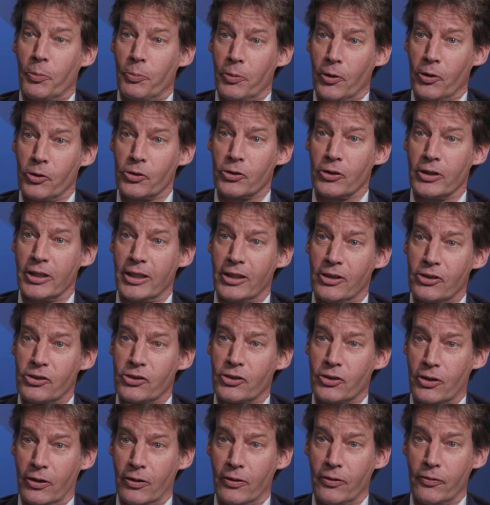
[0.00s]
proposal in
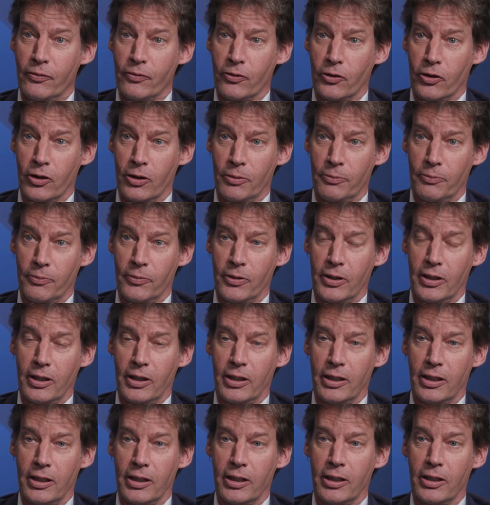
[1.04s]
its current form
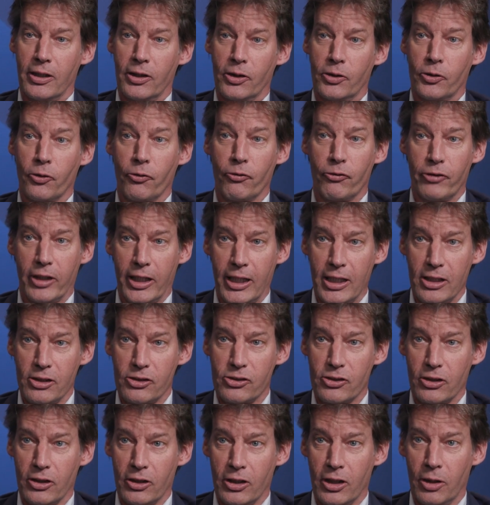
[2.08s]

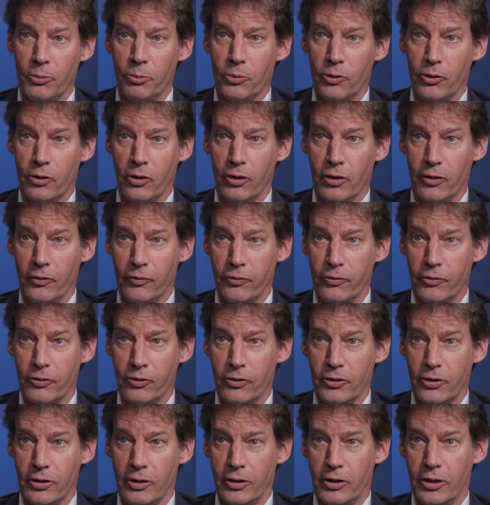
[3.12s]
contains a number of
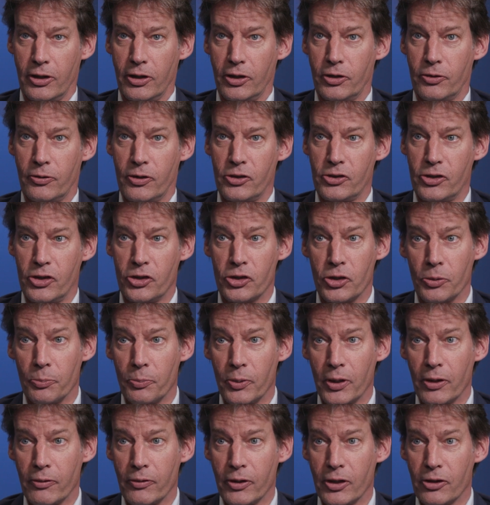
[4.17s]
transition
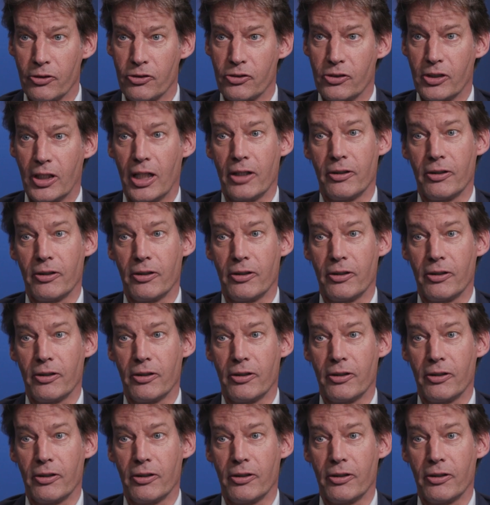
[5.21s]
periods